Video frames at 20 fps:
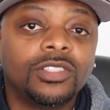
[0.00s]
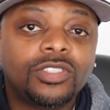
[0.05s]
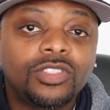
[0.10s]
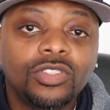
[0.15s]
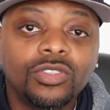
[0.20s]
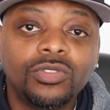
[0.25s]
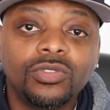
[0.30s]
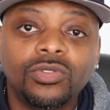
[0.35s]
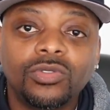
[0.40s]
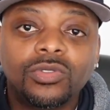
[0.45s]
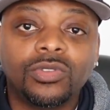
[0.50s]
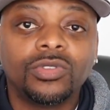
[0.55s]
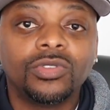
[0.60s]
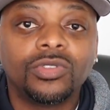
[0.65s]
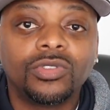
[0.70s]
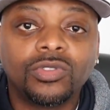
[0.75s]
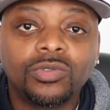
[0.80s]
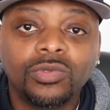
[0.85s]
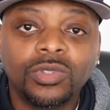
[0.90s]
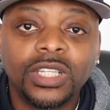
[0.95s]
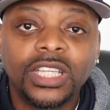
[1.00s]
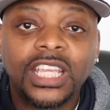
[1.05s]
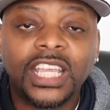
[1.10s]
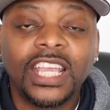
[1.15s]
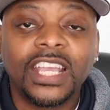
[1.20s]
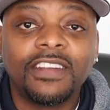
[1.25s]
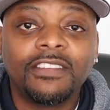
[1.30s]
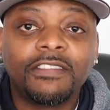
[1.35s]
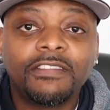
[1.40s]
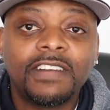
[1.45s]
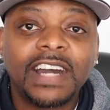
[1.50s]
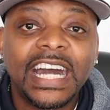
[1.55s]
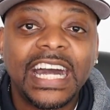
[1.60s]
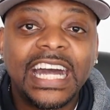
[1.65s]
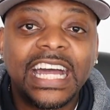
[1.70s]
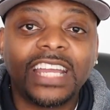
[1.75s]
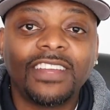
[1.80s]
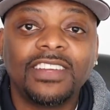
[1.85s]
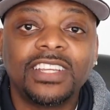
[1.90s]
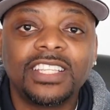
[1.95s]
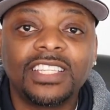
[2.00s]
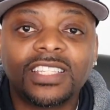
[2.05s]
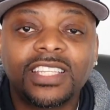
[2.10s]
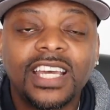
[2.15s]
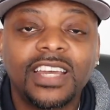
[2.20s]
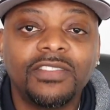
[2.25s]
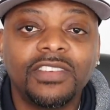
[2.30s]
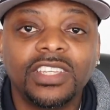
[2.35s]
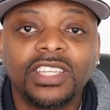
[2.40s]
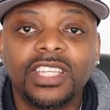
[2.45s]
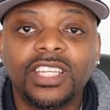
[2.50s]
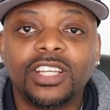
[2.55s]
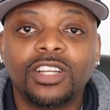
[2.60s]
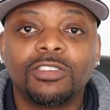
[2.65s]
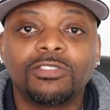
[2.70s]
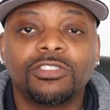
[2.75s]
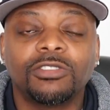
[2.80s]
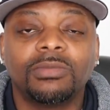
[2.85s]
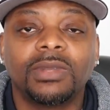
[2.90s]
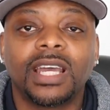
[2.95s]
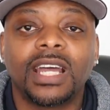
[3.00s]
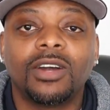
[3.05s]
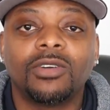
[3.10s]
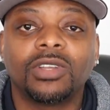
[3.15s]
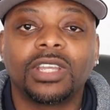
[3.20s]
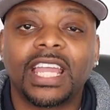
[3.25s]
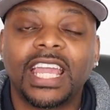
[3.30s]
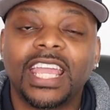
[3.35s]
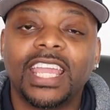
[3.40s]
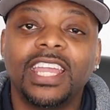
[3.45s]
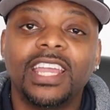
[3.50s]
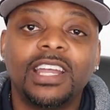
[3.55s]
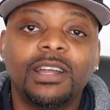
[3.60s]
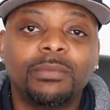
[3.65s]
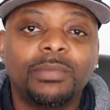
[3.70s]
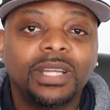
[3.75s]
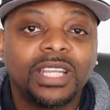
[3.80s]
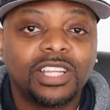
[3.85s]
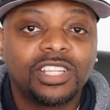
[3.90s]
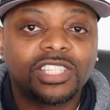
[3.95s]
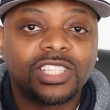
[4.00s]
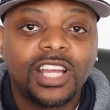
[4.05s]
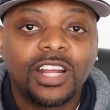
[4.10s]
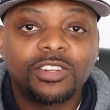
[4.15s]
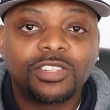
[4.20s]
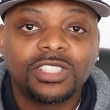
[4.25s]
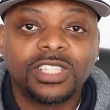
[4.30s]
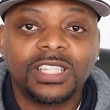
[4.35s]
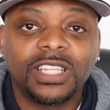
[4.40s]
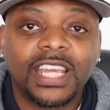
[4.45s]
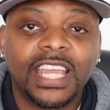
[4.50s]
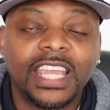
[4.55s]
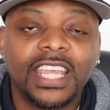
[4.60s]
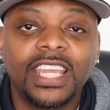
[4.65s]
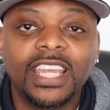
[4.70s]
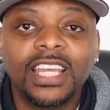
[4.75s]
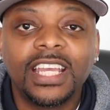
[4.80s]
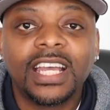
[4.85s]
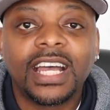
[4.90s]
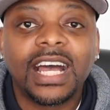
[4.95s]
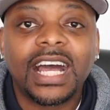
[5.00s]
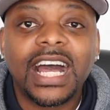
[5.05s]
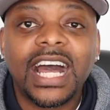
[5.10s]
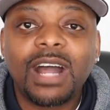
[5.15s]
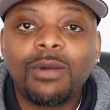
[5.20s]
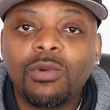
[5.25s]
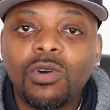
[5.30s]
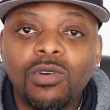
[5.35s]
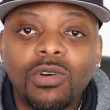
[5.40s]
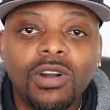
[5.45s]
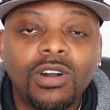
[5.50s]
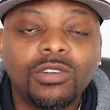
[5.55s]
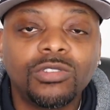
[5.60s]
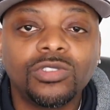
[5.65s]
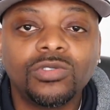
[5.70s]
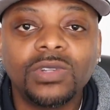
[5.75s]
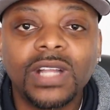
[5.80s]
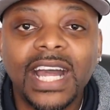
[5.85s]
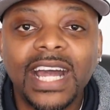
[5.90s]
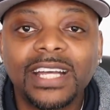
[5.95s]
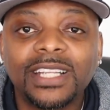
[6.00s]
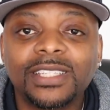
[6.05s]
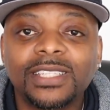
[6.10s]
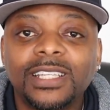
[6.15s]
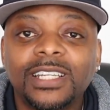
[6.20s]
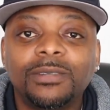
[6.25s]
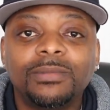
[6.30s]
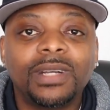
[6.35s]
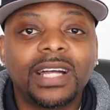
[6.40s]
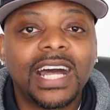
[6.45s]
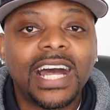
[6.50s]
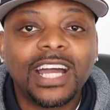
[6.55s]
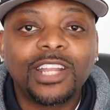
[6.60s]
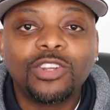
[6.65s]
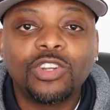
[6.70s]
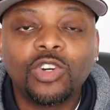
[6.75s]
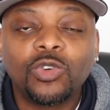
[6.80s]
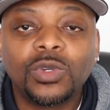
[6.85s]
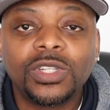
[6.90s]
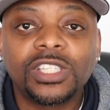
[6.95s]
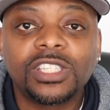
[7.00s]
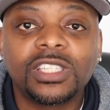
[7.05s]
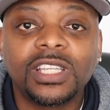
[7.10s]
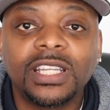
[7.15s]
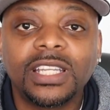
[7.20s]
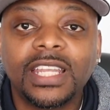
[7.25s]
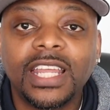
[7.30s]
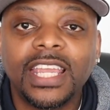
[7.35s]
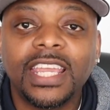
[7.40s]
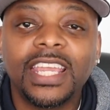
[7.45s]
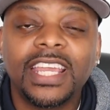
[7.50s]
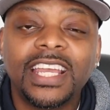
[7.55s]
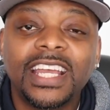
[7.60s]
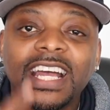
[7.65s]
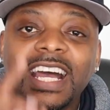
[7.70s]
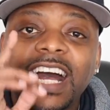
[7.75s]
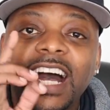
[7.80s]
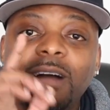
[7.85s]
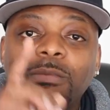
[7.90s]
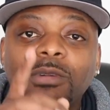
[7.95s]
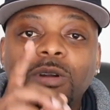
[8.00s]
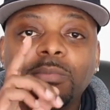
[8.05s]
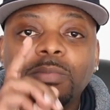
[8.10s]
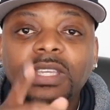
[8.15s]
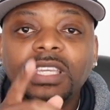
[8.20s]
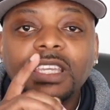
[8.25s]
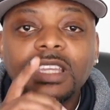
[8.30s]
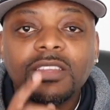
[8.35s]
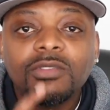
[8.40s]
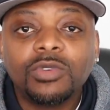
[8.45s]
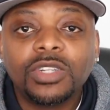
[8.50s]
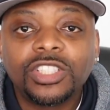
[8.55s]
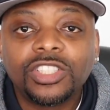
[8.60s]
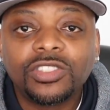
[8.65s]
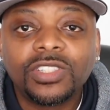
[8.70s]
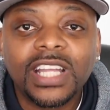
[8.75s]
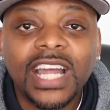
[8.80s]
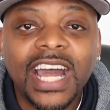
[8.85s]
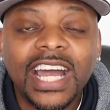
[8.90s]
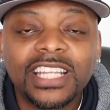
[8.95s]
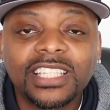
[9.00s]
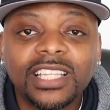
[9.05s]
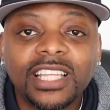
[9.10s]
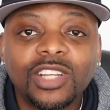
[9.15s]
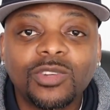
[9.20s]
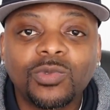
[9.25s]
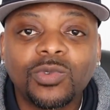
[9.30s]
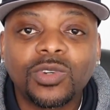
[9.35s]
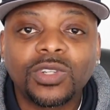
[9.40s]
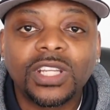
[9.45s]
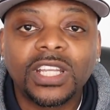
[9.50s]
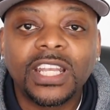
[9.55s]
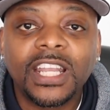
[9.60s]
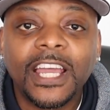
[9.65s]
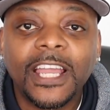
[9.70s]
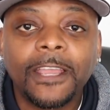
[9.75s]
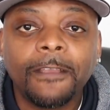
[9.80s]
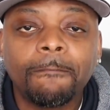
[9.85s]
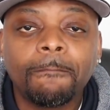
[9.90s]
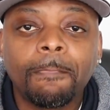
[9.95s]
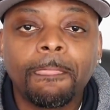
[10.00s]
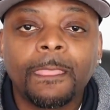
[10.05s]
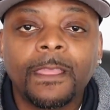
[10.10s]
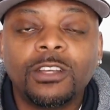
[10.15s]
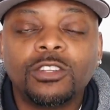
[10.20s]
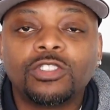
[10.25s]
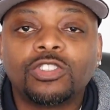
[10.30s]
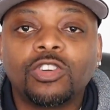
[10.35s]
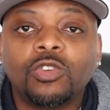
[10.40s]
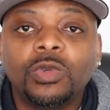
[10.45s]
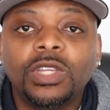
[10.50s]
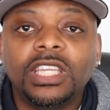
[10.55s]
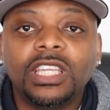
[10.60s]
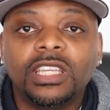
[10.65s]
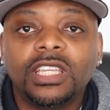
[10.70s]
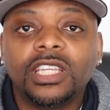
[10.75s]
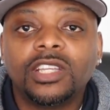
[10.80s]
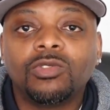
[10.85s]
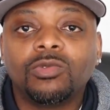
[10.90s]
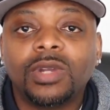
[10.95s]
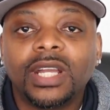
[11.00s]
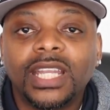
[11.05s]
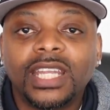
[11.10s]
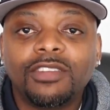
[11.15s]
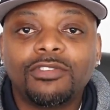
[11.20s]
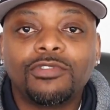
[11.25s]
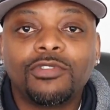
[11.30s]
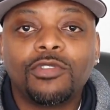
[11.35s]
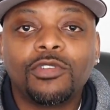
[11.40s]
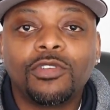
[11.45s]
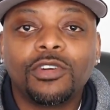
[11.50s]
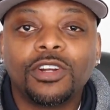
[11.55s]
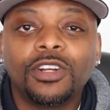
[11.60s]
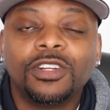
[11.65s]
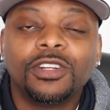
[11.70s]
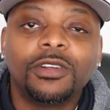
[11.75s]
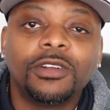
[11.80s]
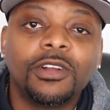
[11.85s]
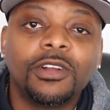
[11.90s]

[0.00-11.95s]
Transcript: 2, 3, 5, 7 years from now, okay? But it starts today. I won't hold you guys up. I know it's Sunday. I'm going to be with you guys later on tonight so we can get ready for